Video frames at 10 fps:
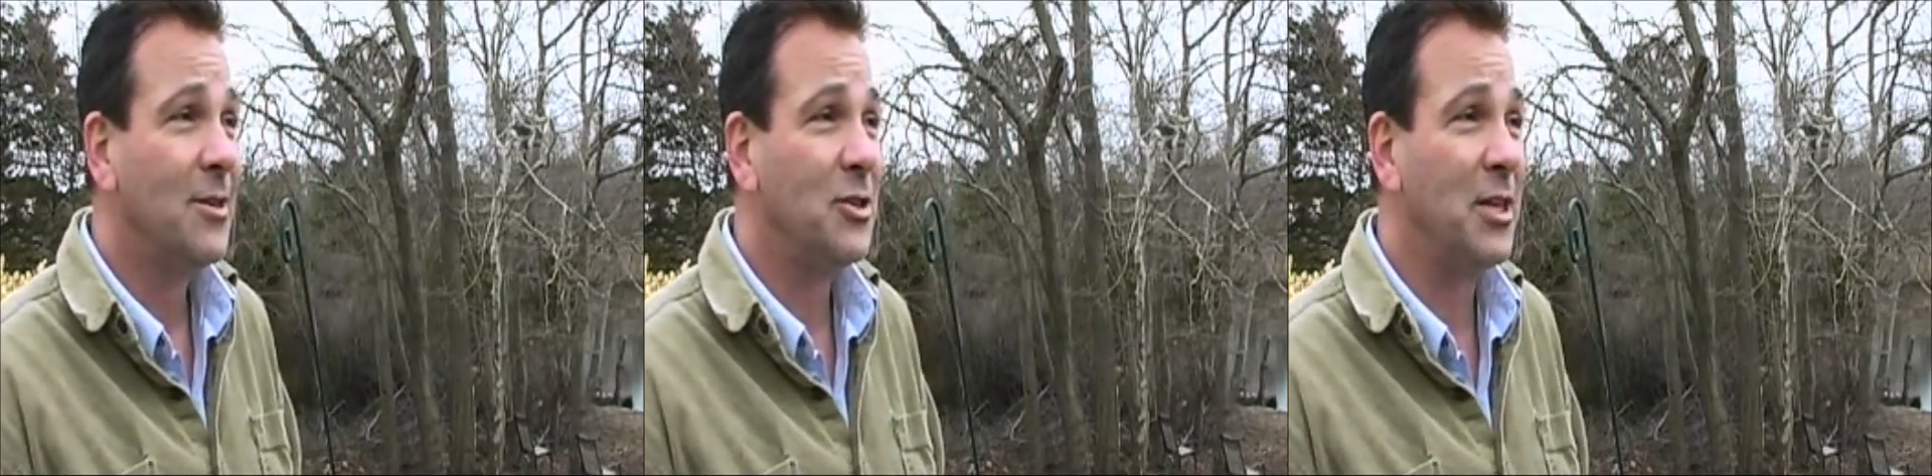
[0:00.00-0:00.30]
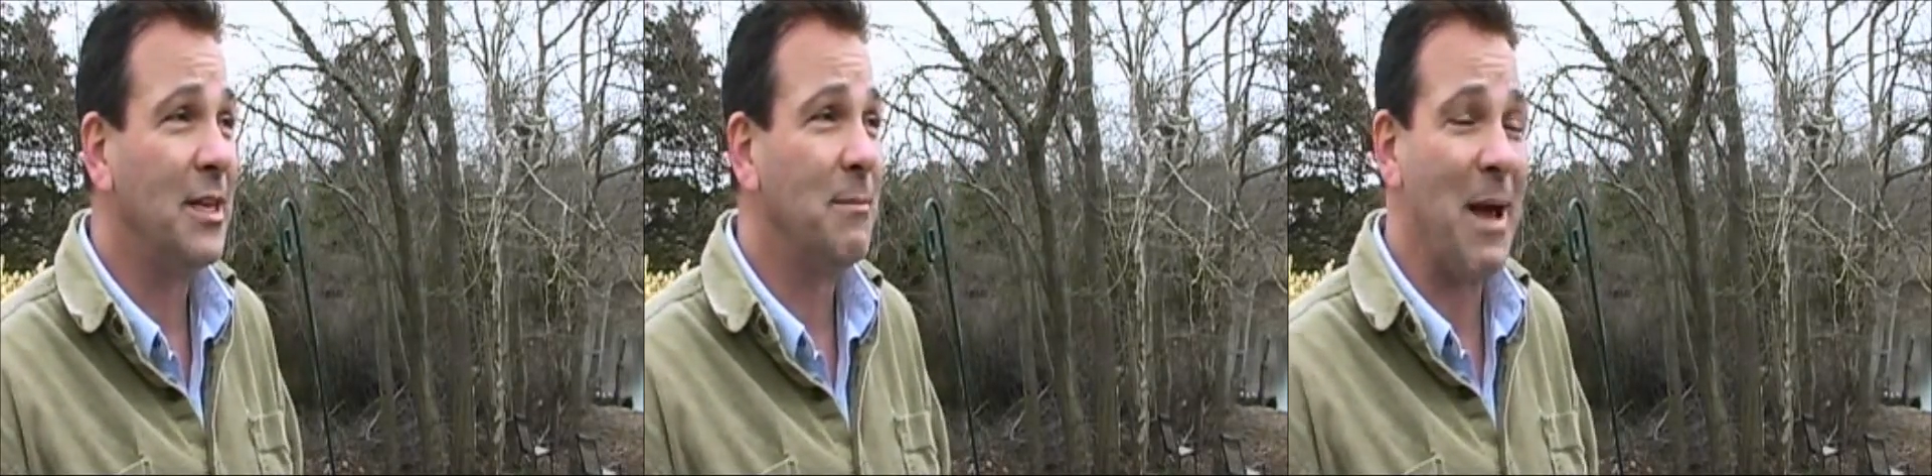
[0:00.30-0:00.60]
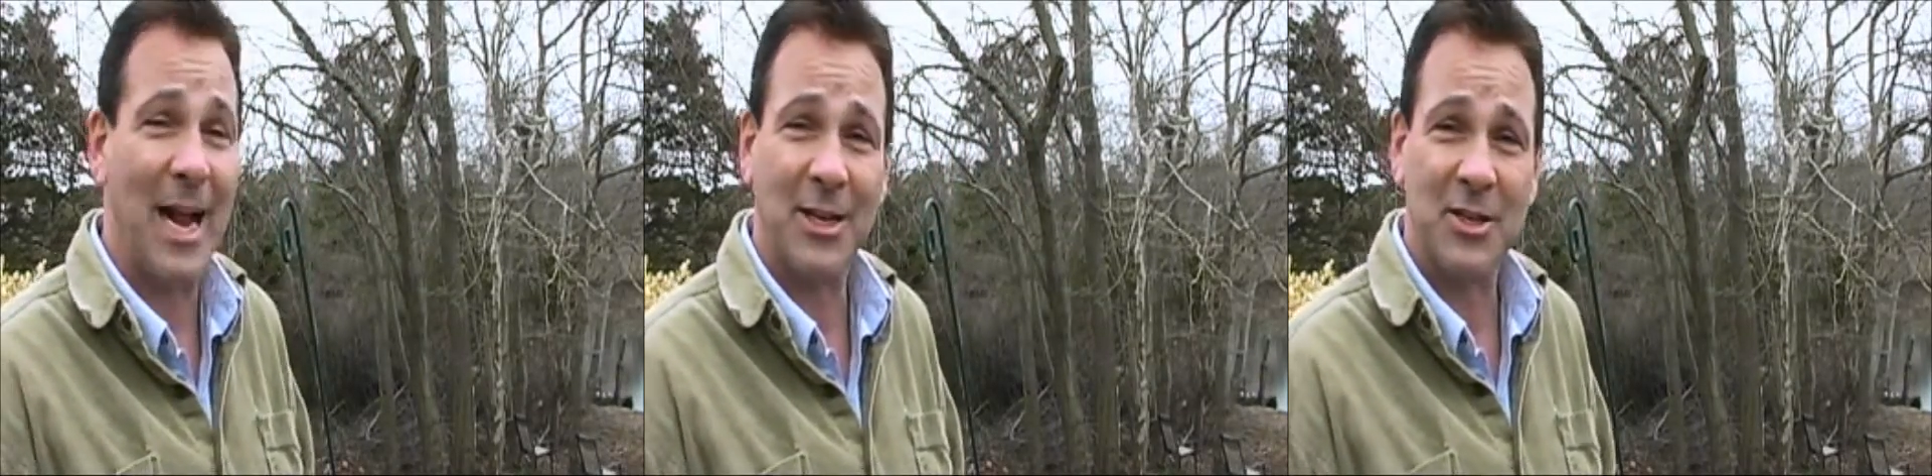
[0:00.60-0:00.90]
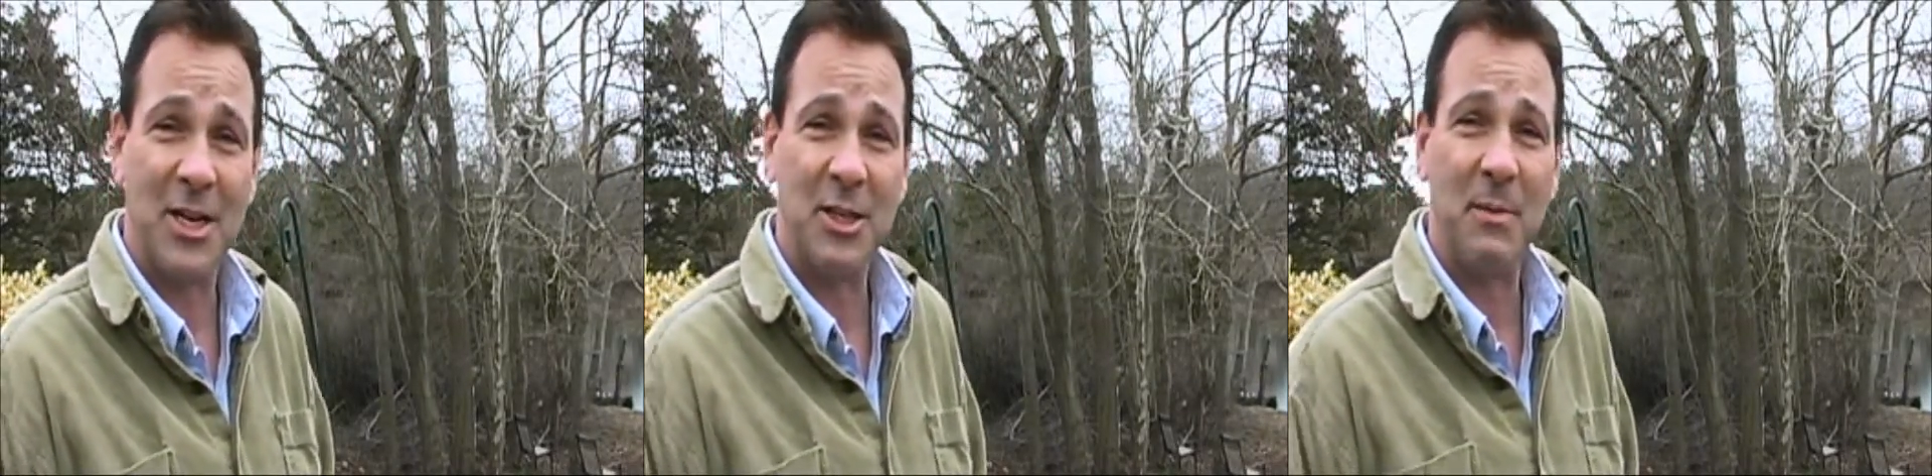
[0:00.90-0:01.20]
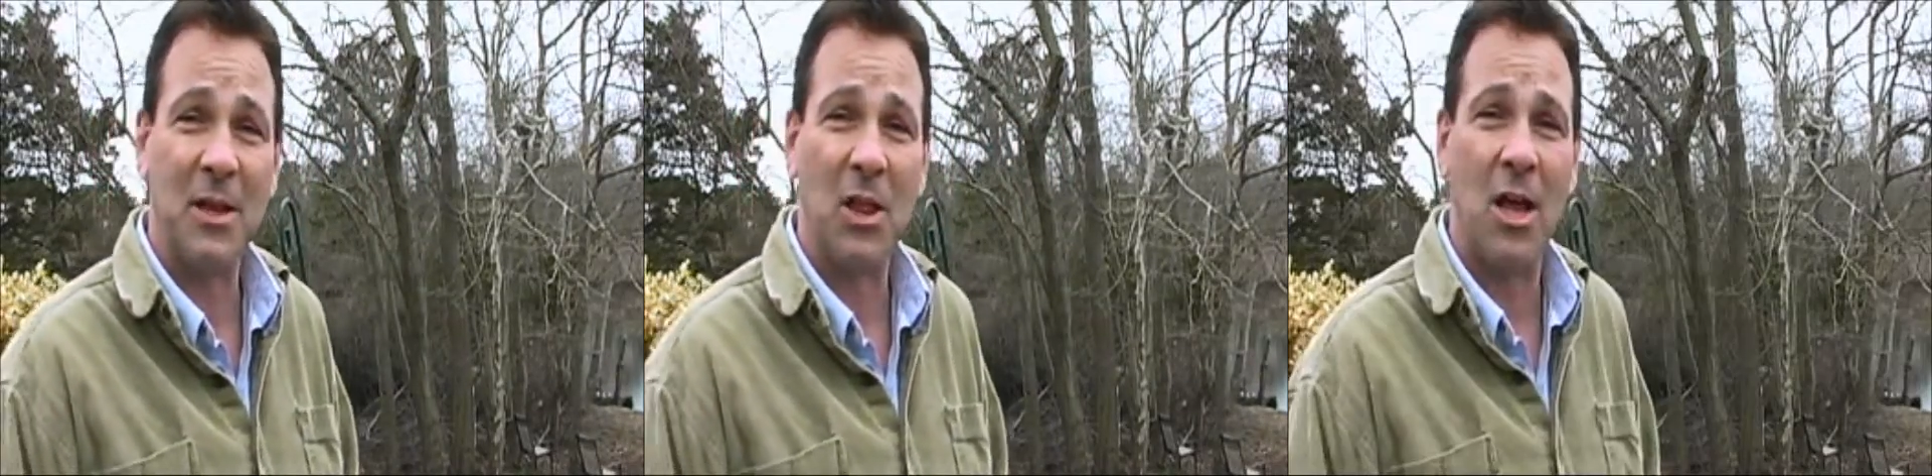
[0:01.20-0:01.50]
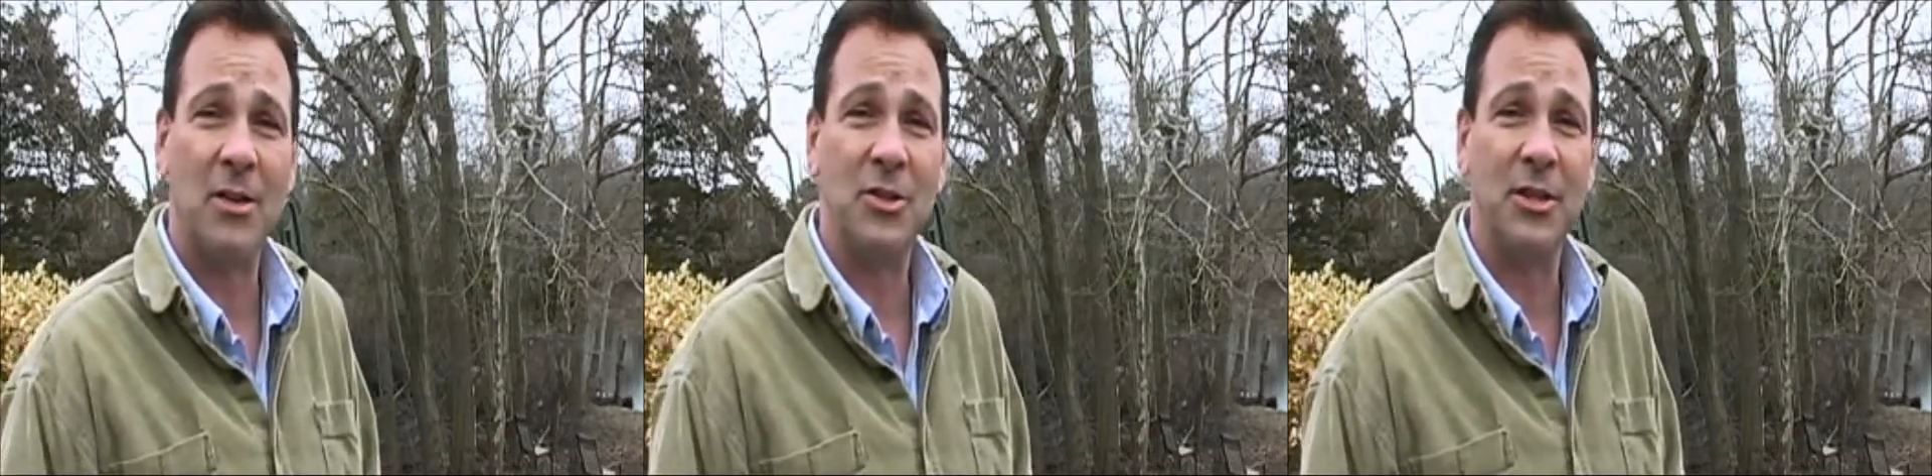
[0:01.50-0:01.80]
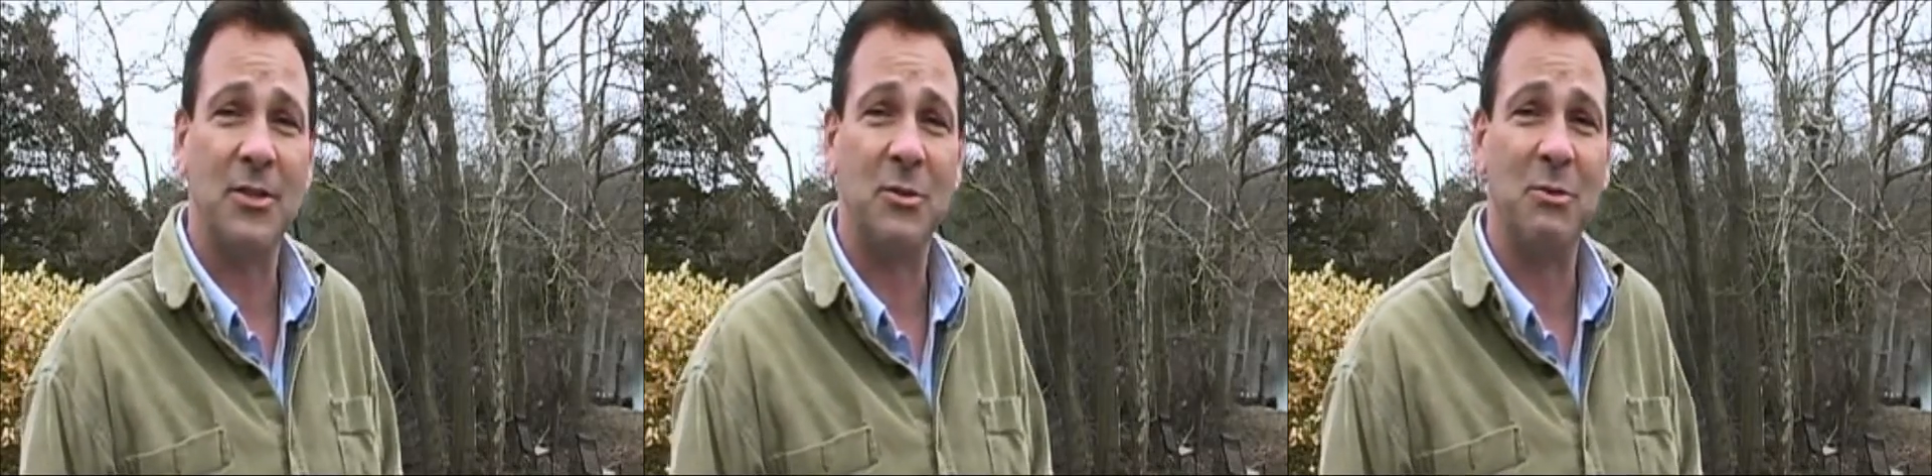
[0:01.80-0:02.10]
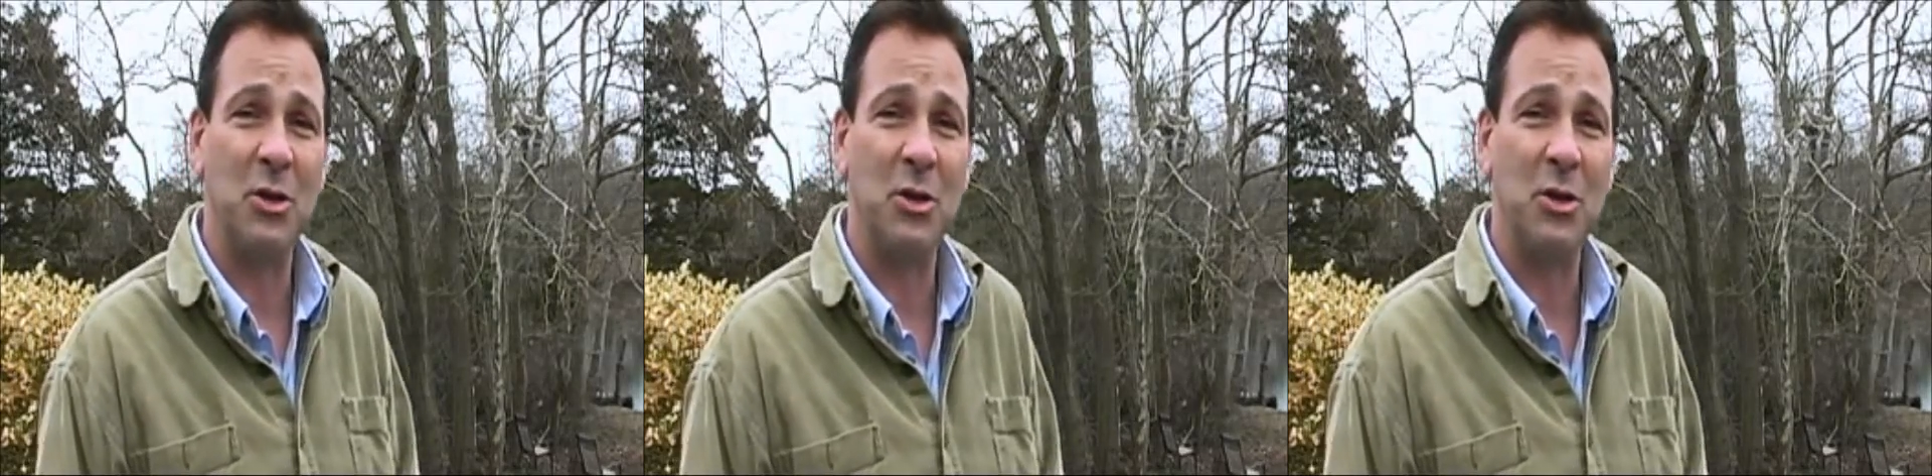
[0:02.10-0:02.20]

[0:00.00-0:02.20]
she packed us a nice big lunch and some